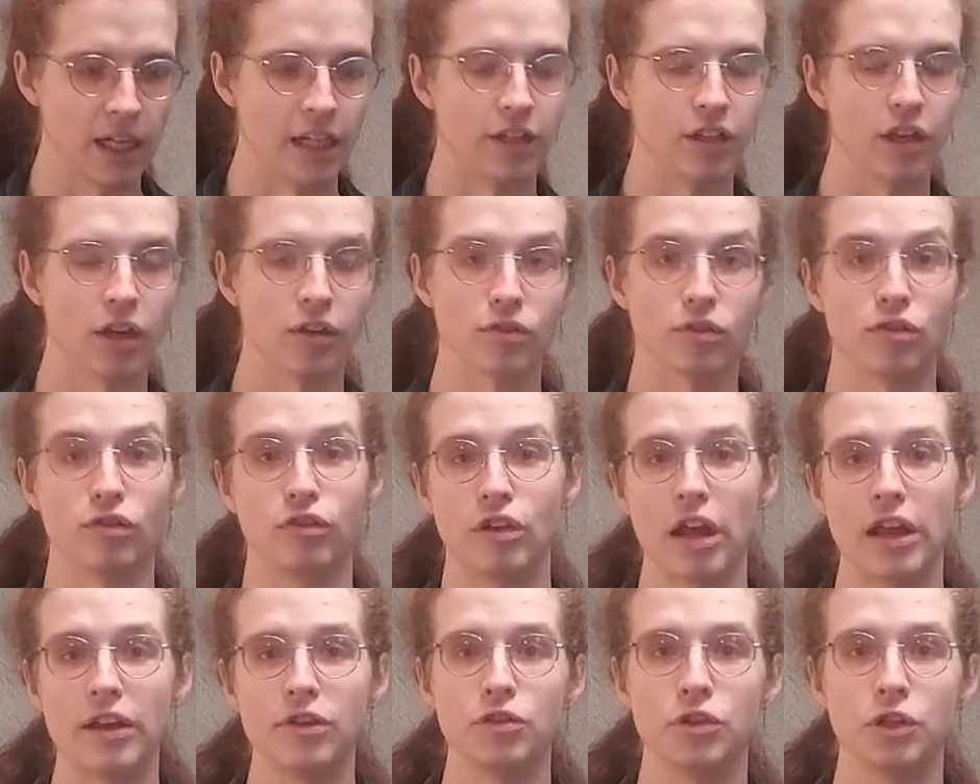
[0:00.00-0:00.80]
he tells
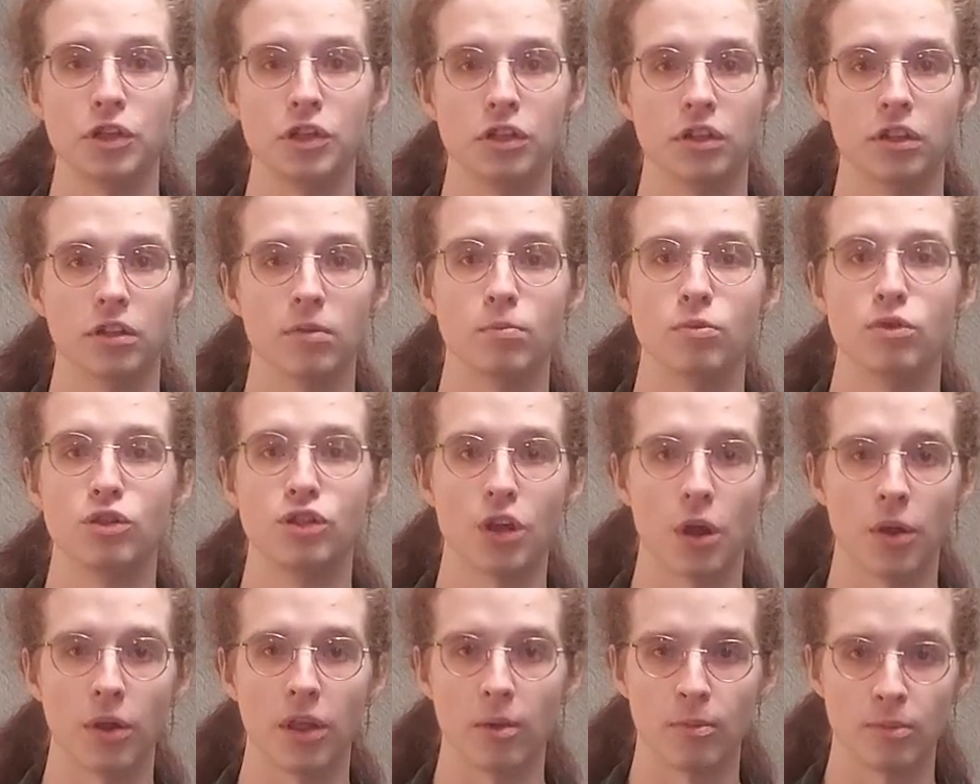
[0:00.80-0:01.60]
Denji to
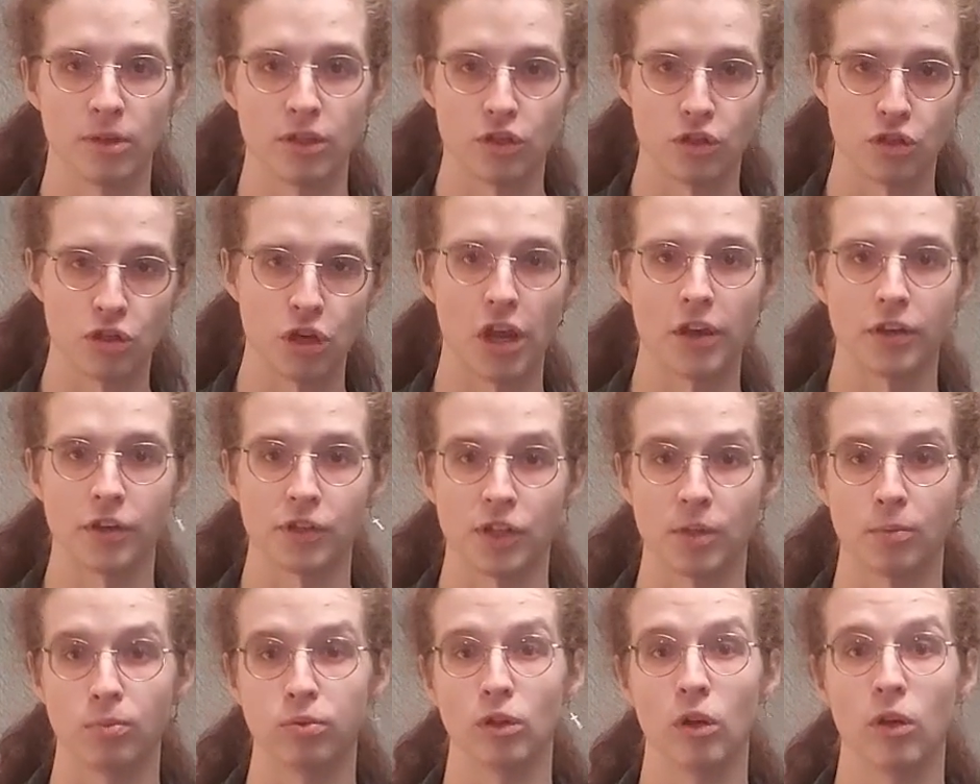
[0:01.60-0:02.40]
show them his
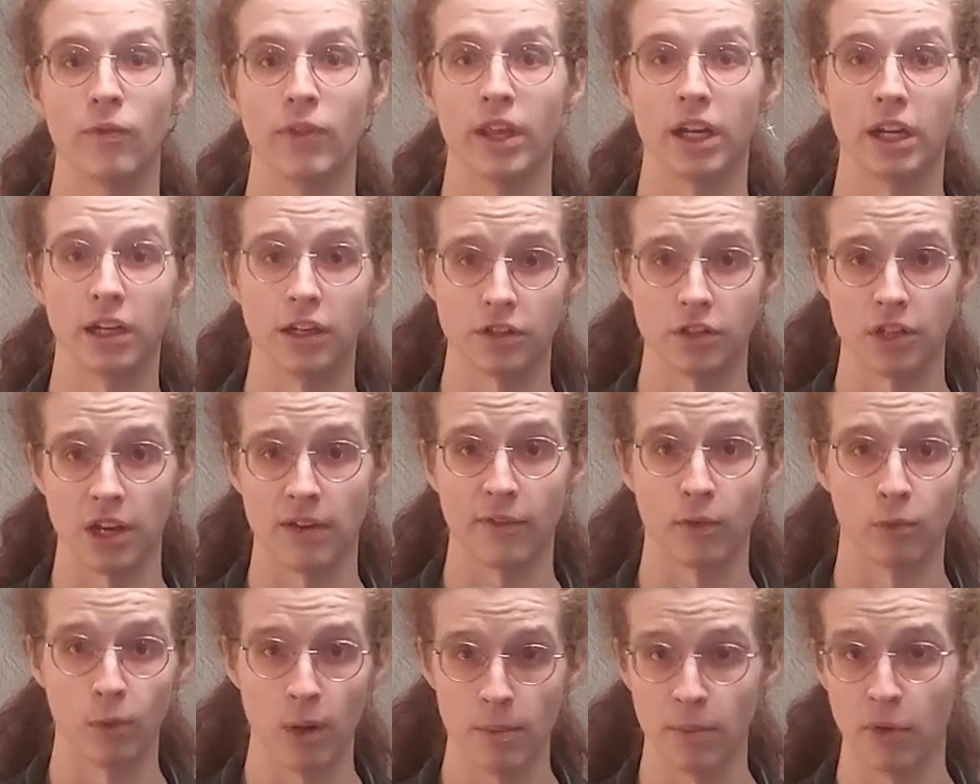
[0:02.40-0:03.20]
chest to prove that he doesn't
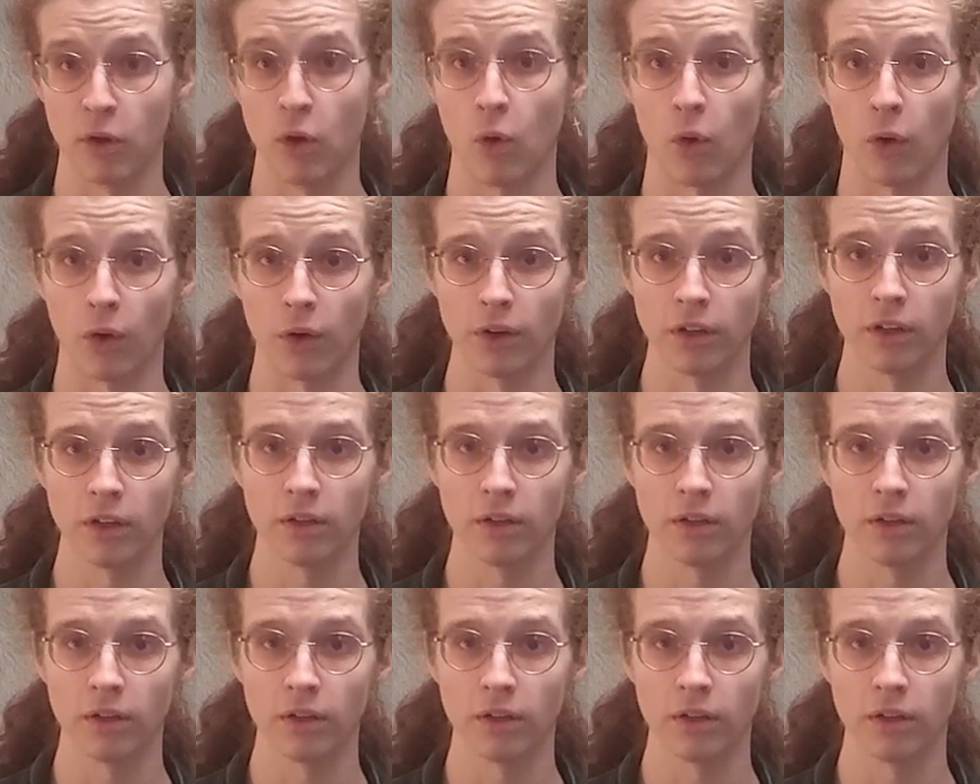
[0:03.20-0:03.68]
have a ripcord,